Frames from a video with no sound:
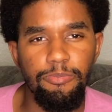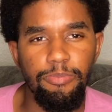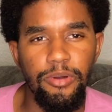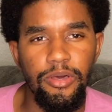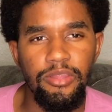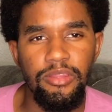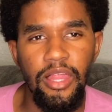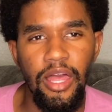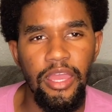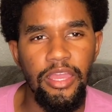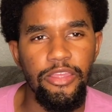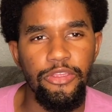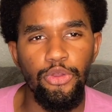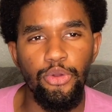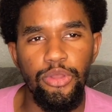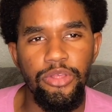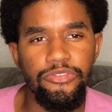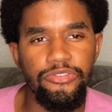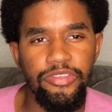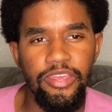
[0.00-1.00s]
but like
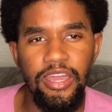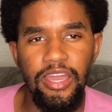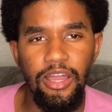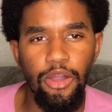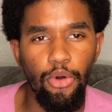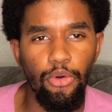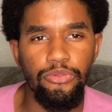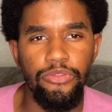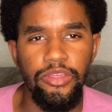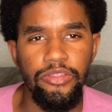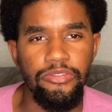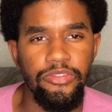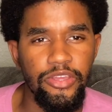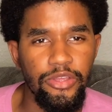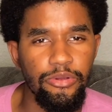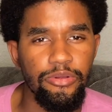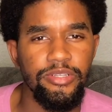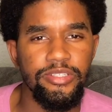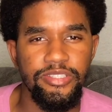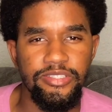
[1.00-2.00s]
you can tell that
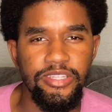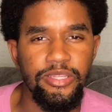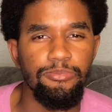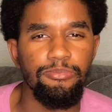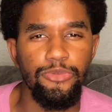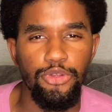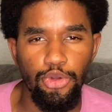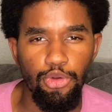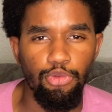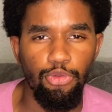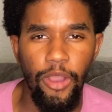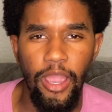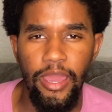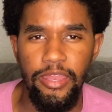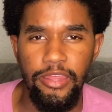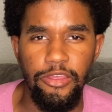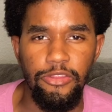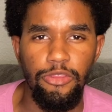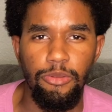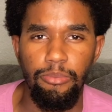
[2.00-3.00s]
there is some new
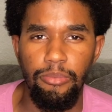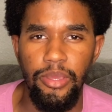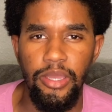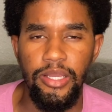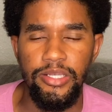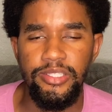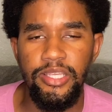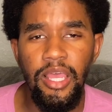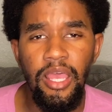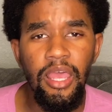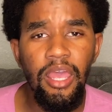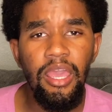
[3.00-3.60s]
writing in the mix.